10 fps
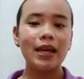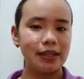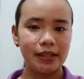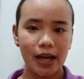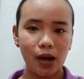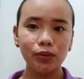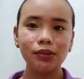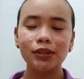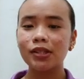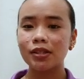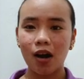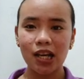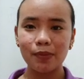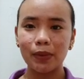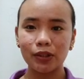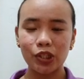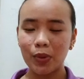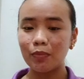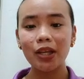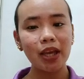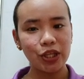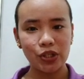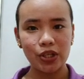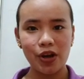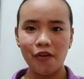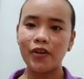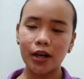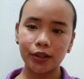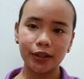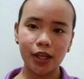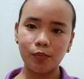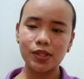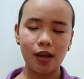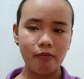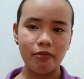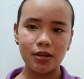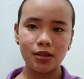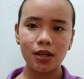And now, let's talk about the publication of Uncle Tom's Cabin.